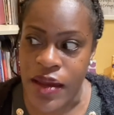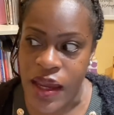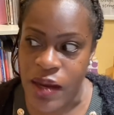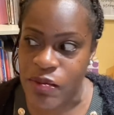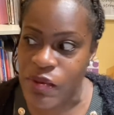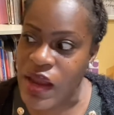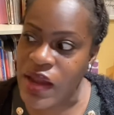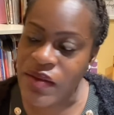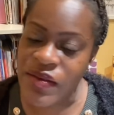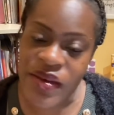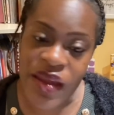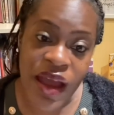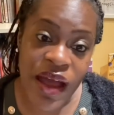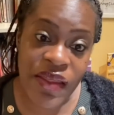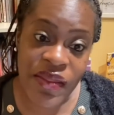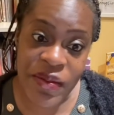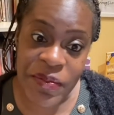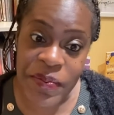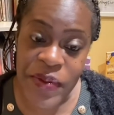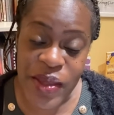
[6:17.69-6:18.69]
around
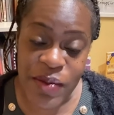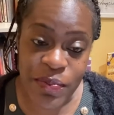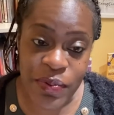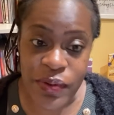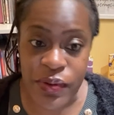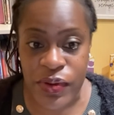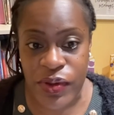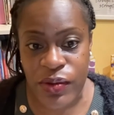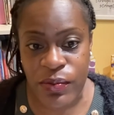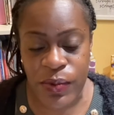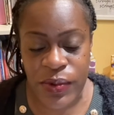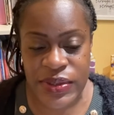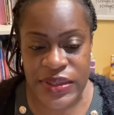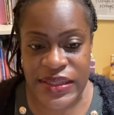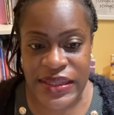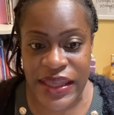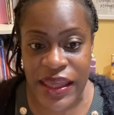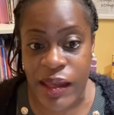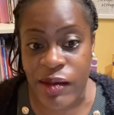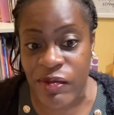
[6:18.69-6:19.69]
other people who want
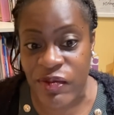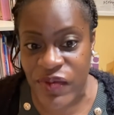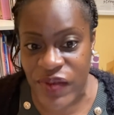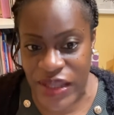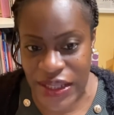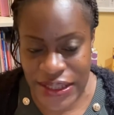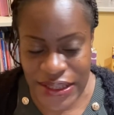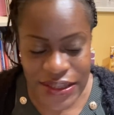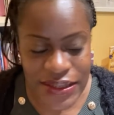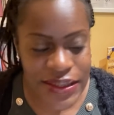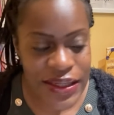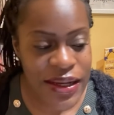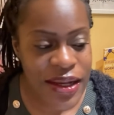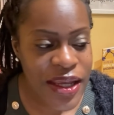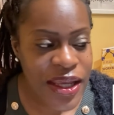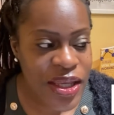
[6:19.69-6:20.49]
to get fit.